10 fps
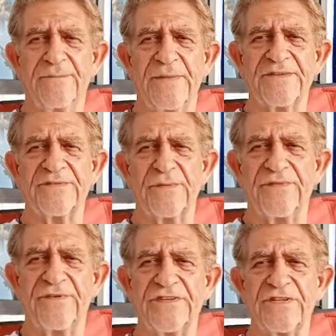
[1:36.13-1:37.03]
messes with
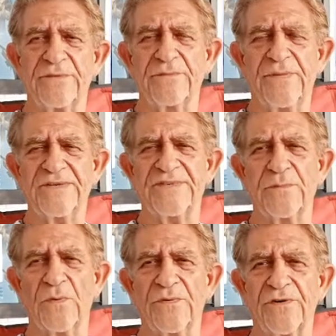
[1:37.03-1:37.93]
the fishing, messes
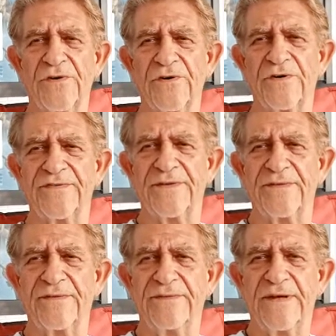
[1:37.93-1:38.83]
more with the currents,
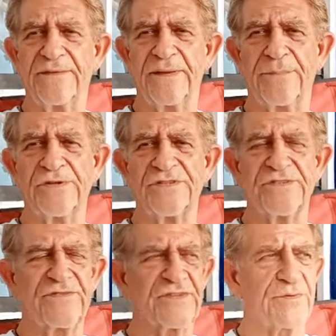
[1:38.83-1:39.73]
and that
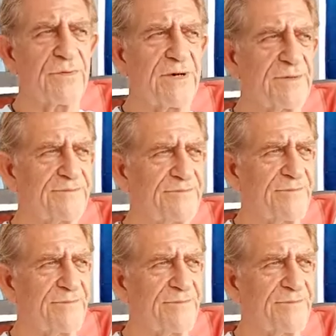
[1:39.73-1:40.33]
pushes fish around.